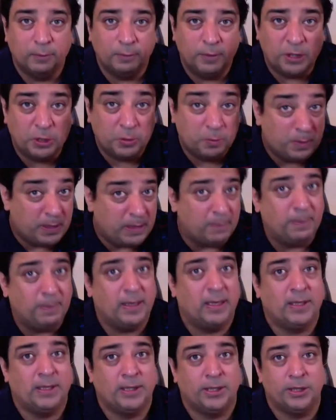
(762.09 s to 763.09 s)
which
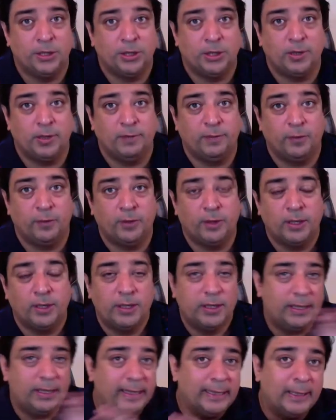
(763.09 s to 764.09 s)
people are searching for.
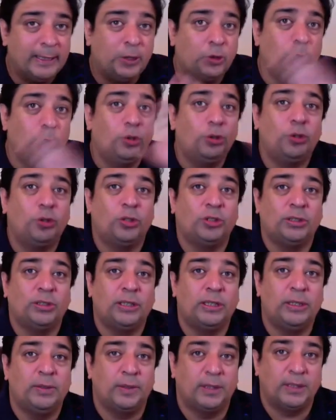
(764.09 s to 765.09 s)
Include those
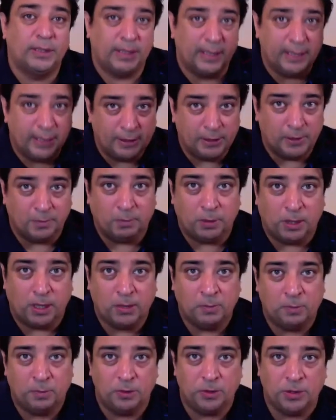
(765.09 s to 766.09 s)
keywords in your
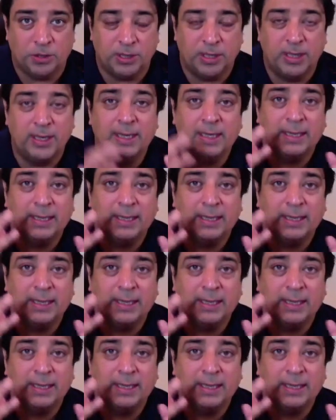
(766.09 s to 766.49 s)
blog post.